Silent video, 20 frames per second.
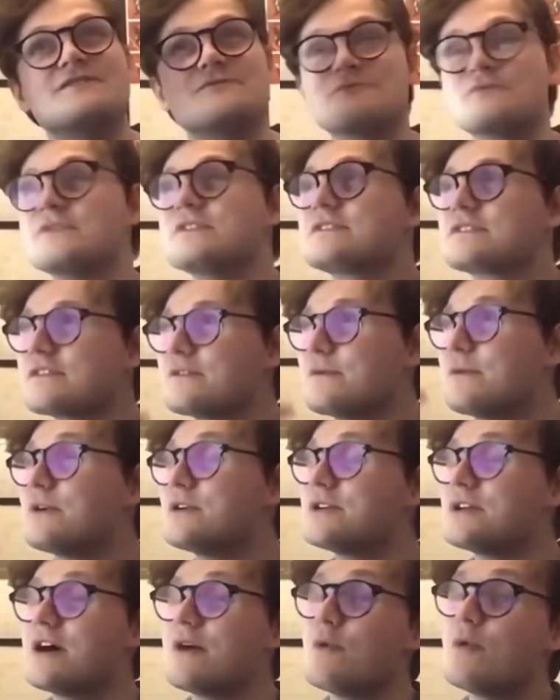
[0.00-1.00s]

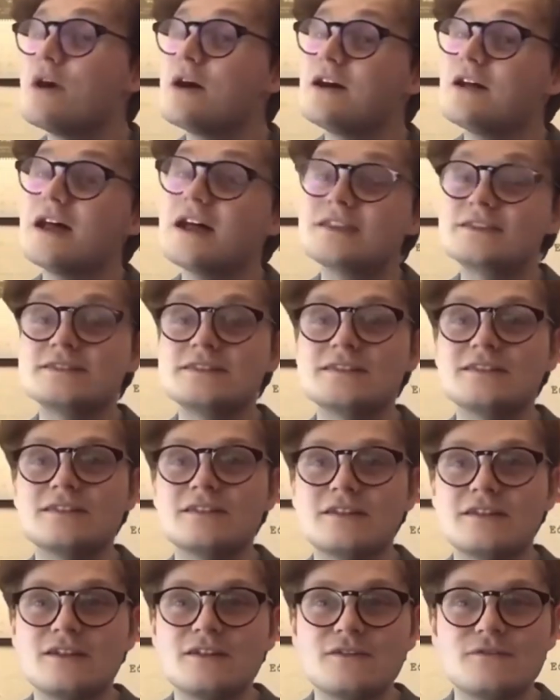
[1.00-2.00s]
well, I did in
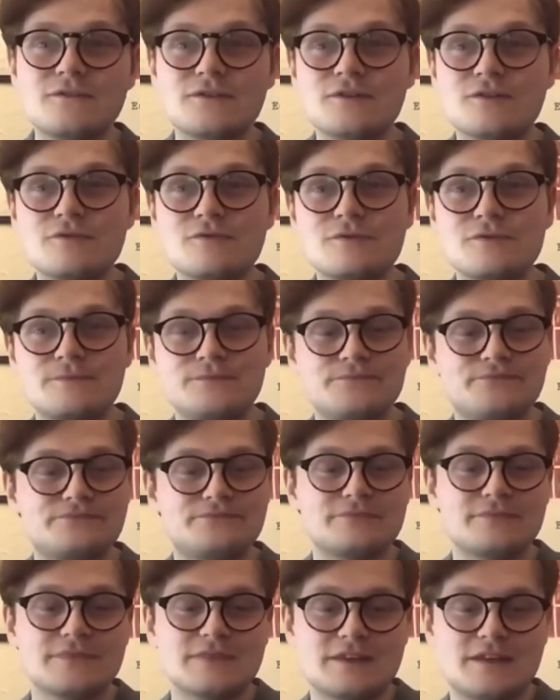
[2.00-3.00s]
an interview.
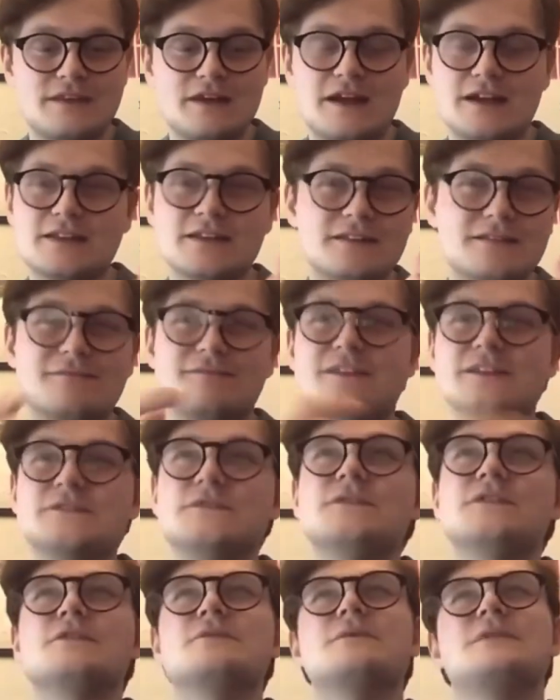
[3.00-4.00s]
I did this
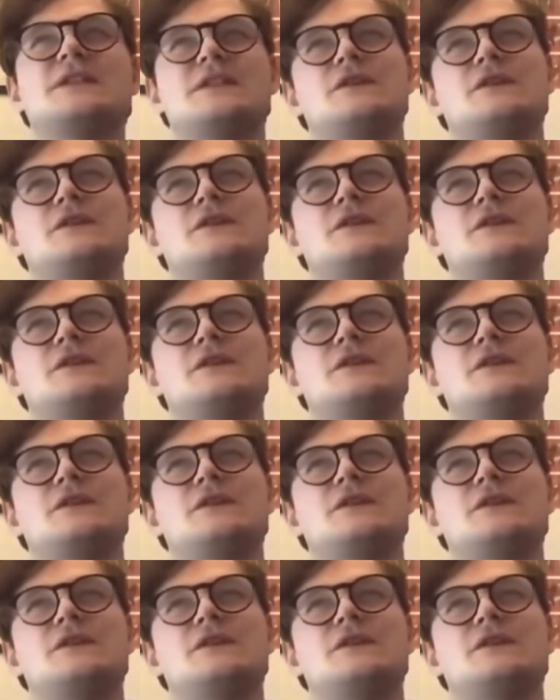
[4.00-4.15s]
video like